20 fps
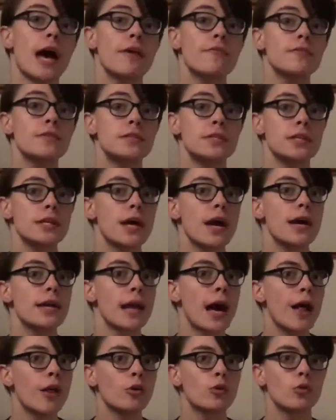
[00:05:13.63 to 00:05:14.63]
Avicenna and
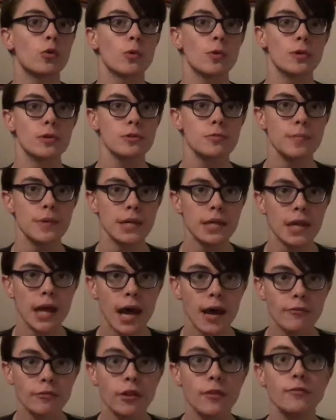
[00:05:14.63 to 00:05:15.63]
Al-Khwarizmi
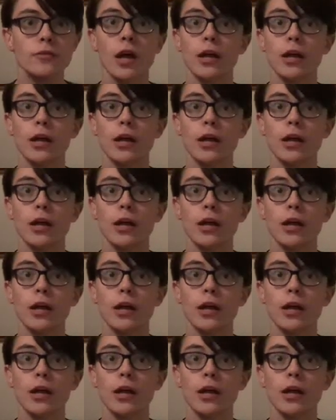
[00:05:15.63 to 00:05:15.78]
have lived